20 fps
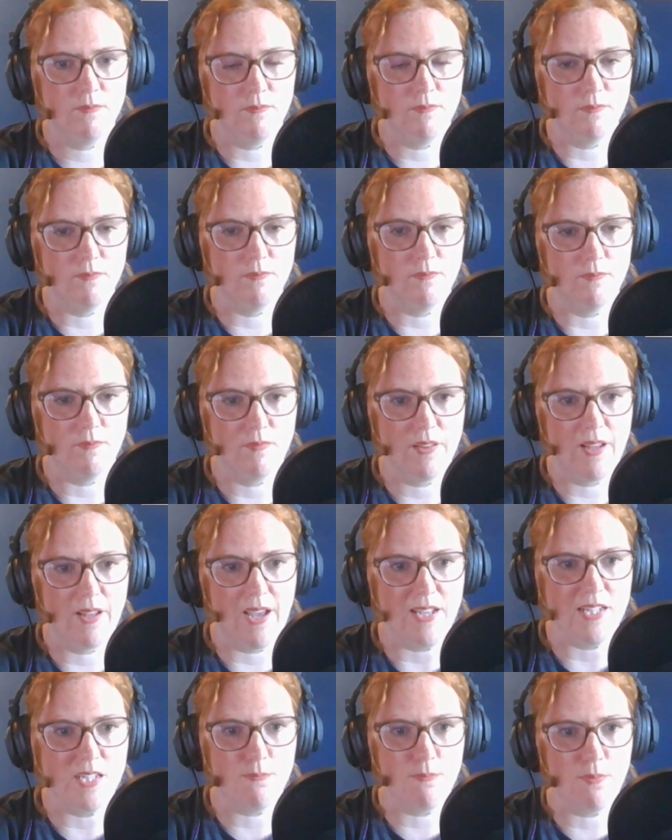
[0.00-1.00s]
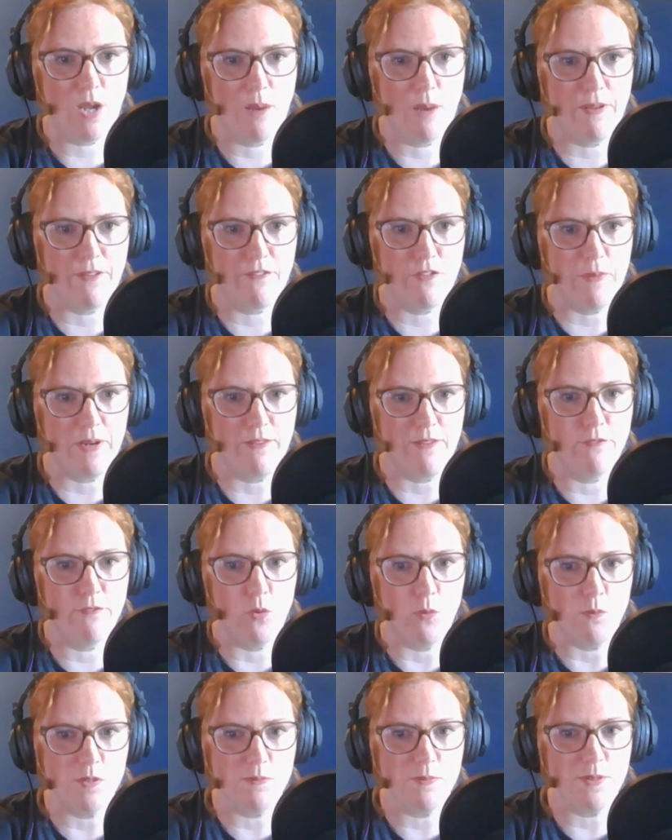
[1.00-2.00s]
Mm-hmm. Yeah, it's coming from an
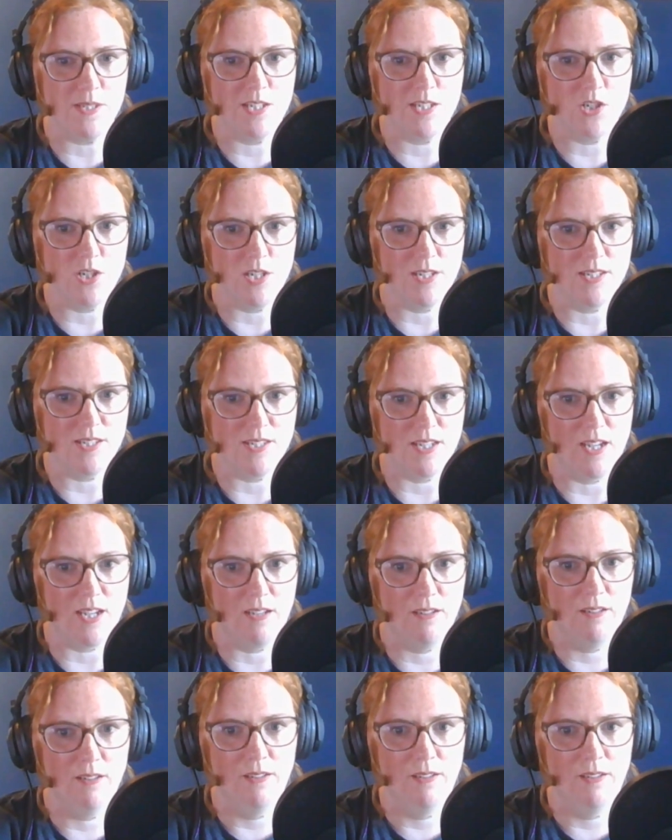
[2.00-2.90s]
informed position, isn't it?